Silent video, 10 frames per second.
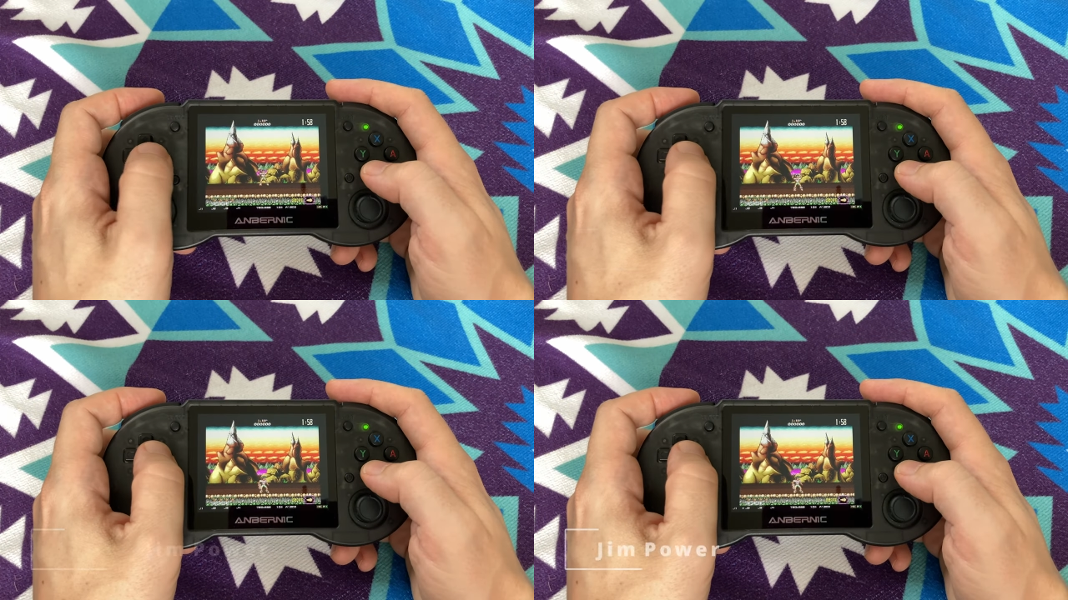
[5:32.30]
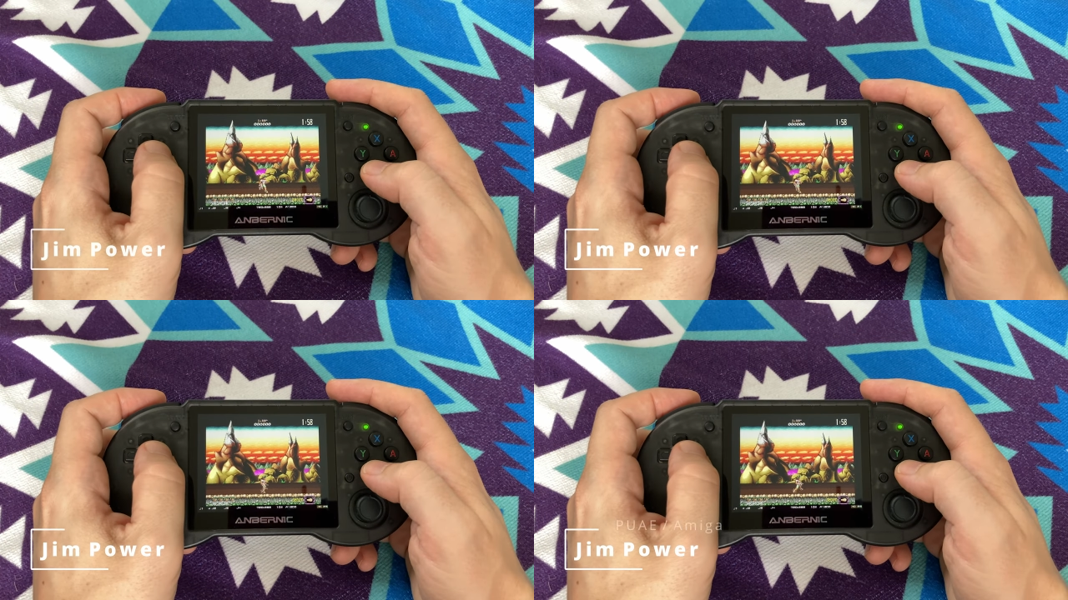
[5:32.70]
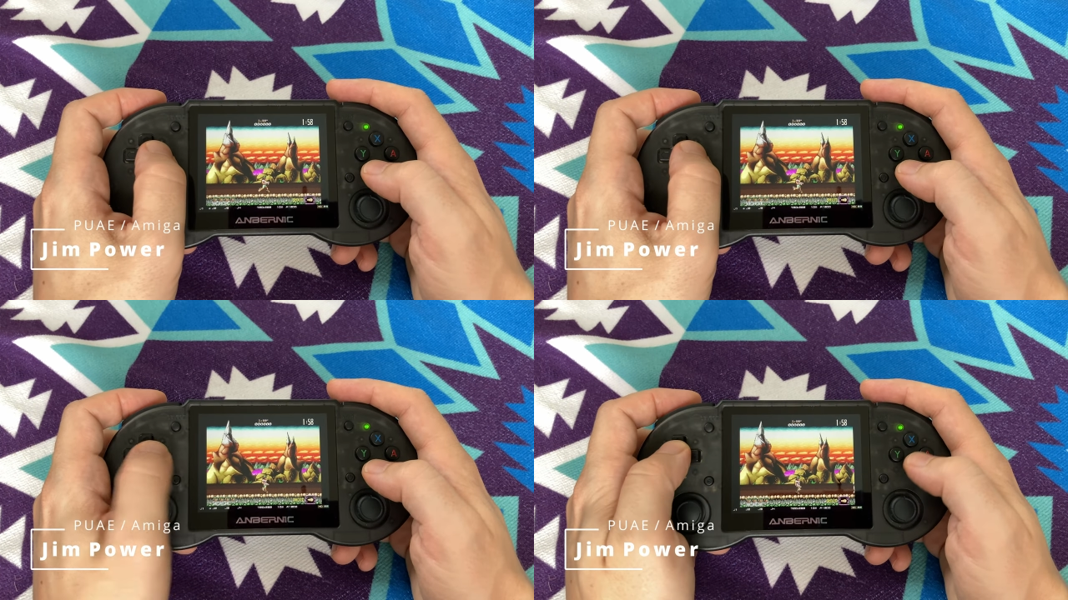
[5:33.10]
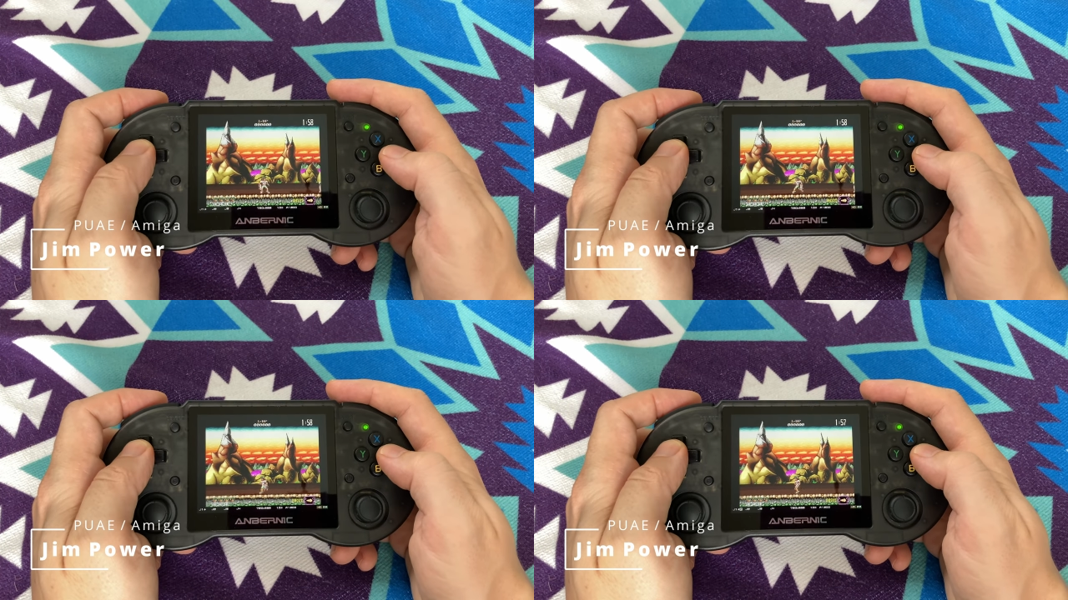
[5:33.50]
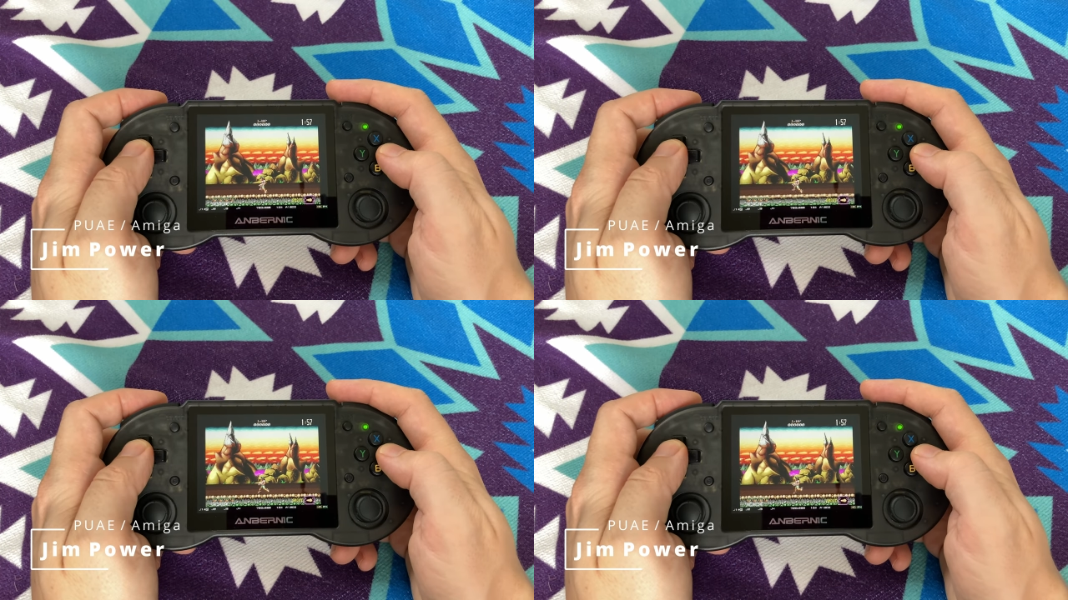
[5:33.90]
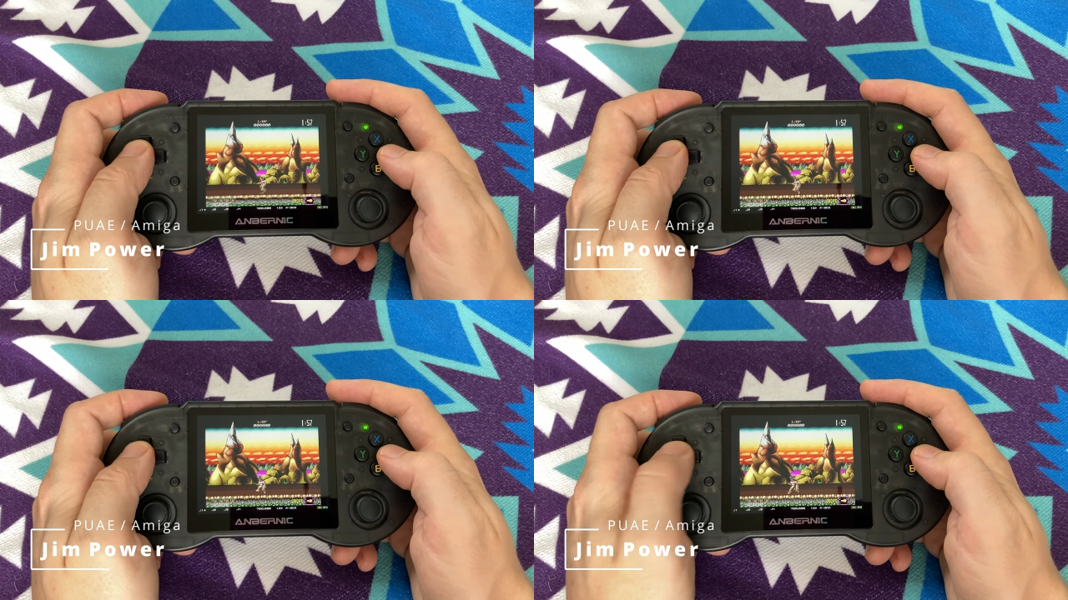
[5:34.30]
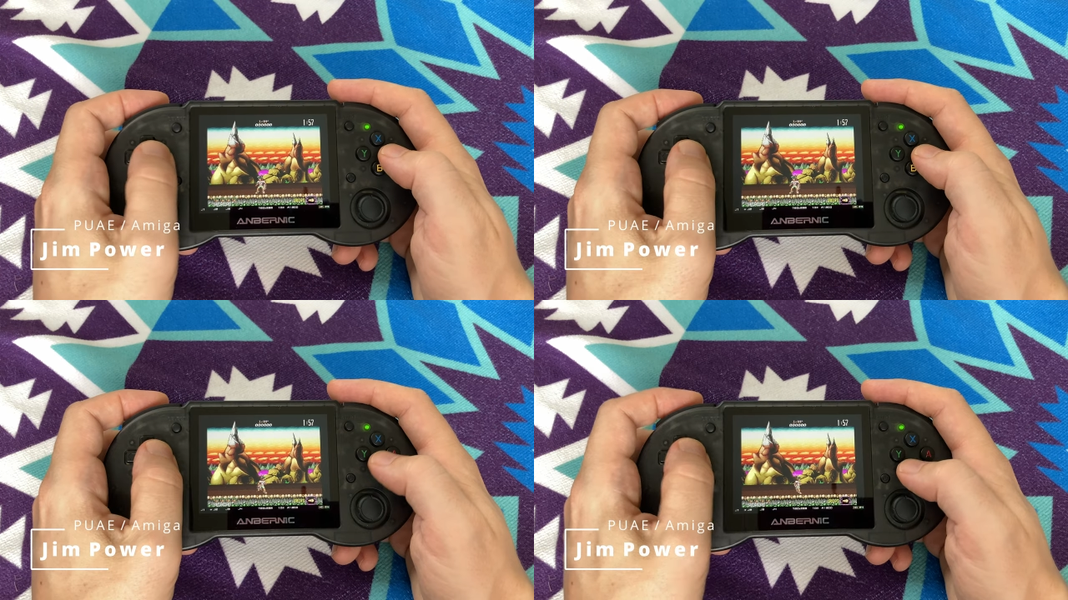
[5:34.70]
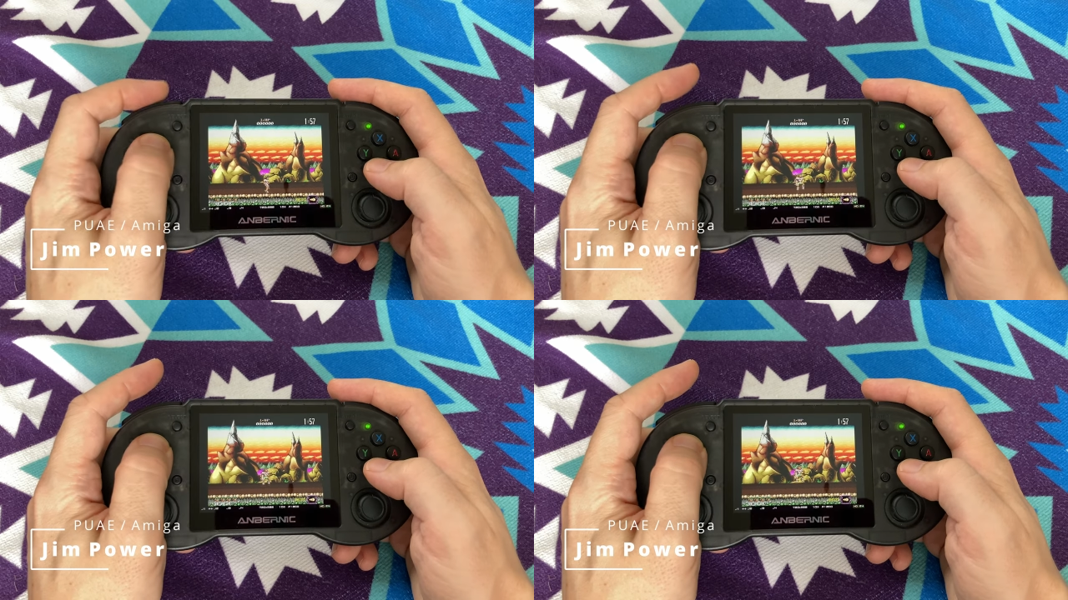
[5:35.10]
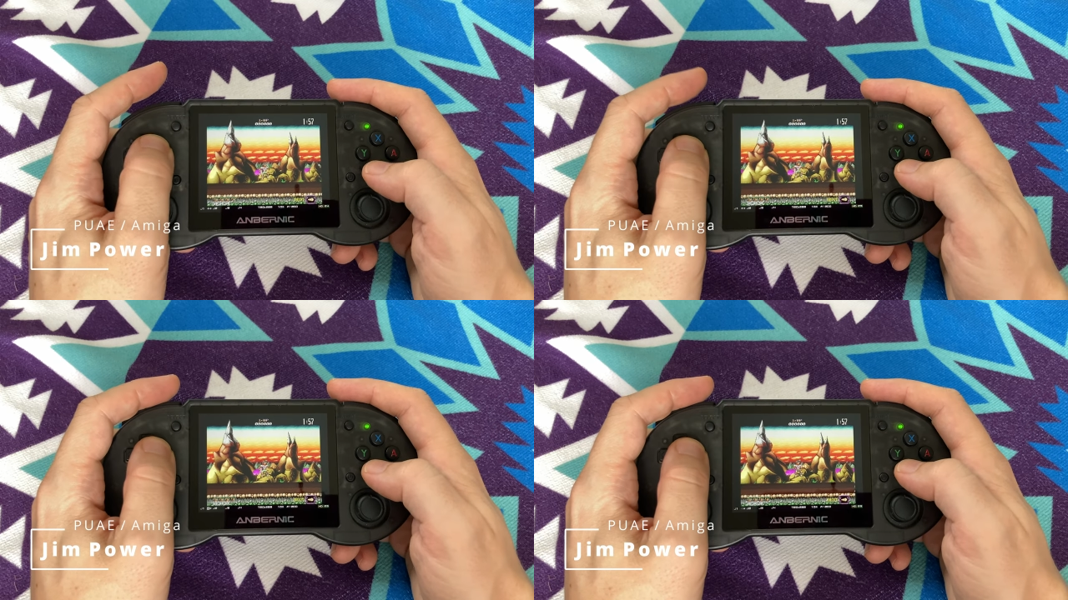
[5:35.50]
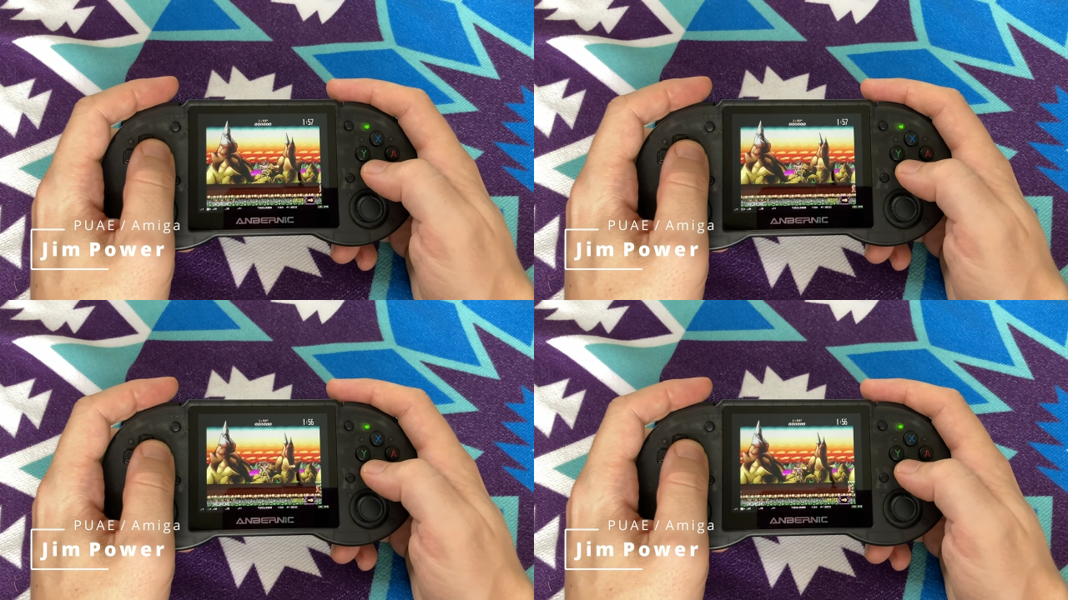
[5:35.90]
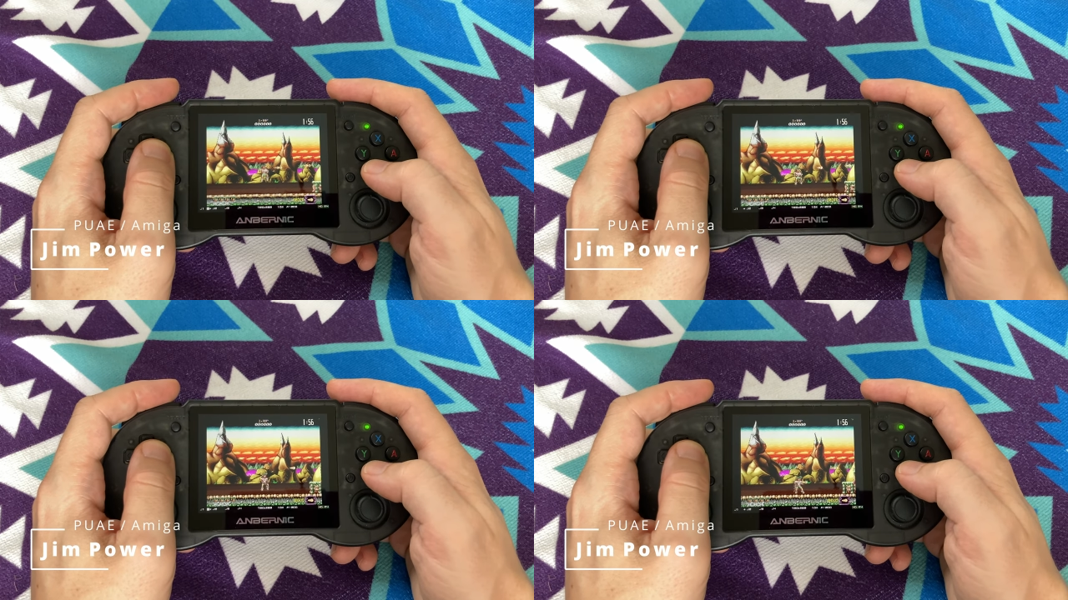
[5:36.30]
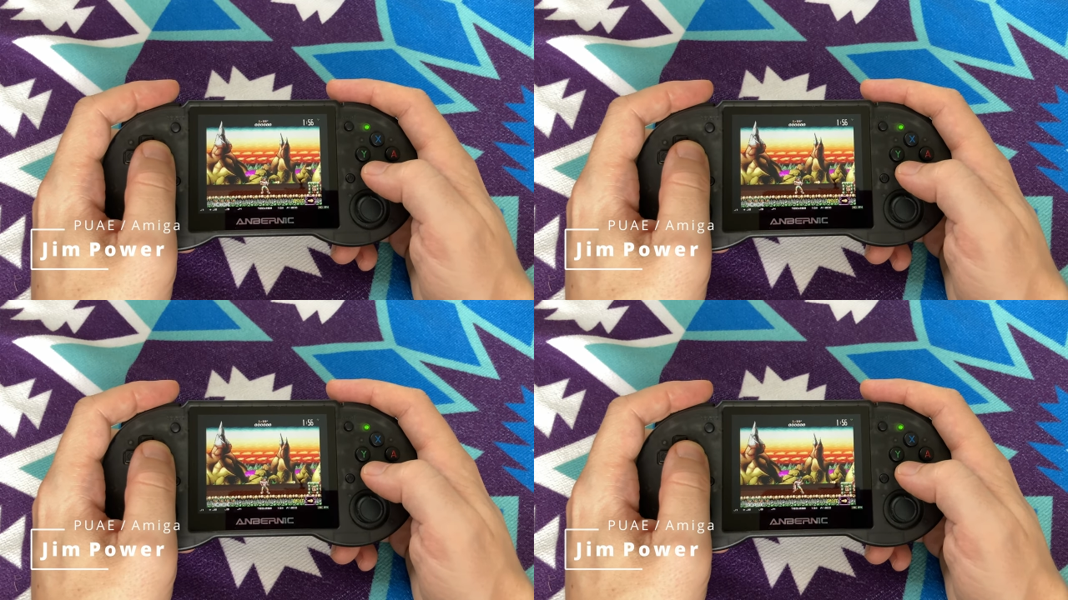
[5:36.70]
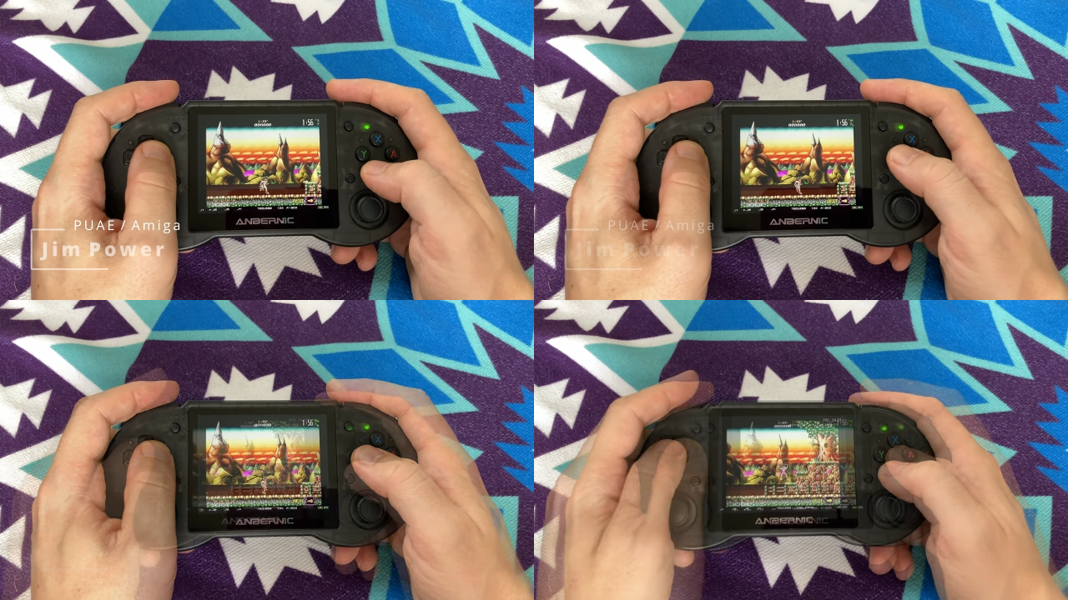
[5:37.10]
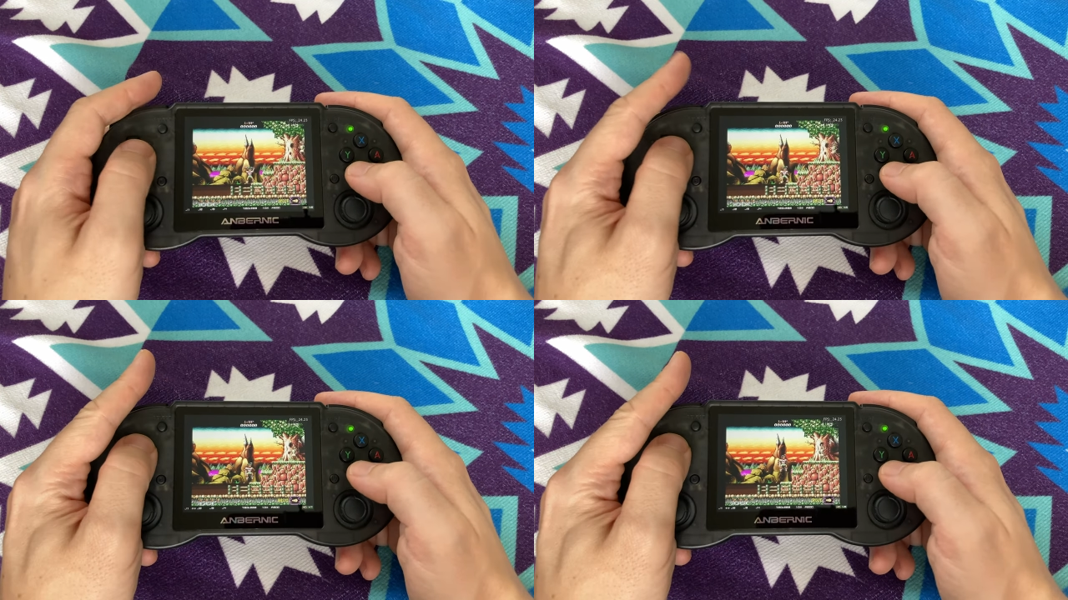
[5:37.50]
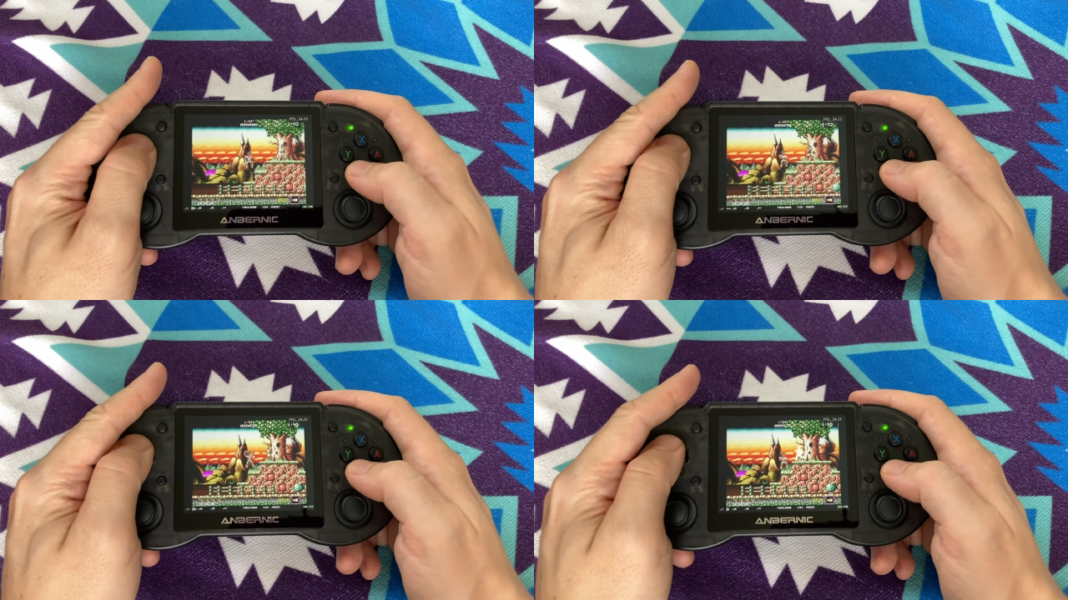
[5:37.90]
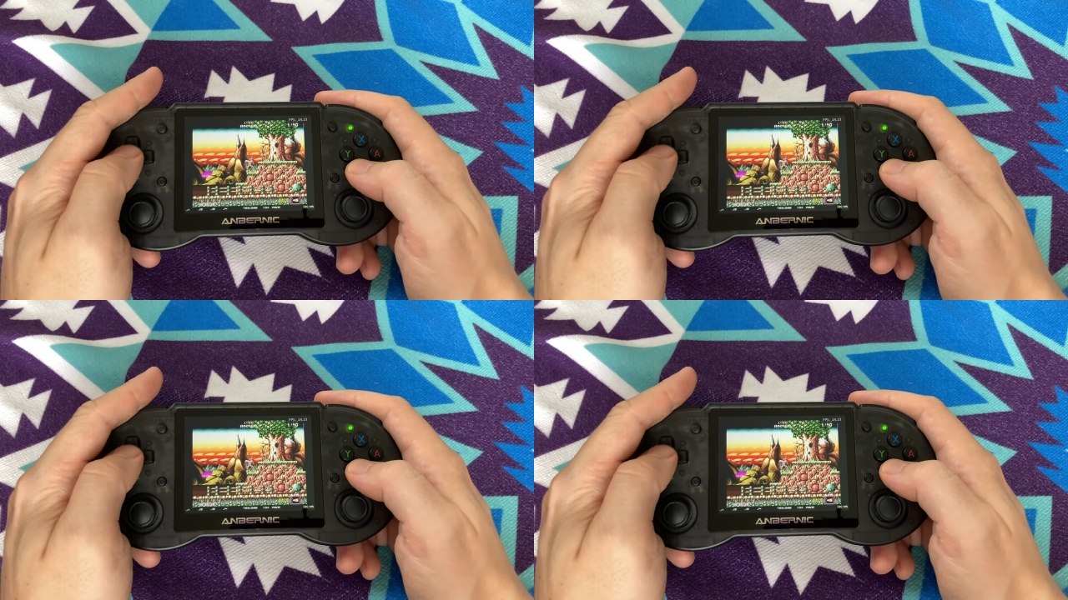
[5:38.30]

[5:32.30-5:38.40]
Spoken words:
(no speaker visible)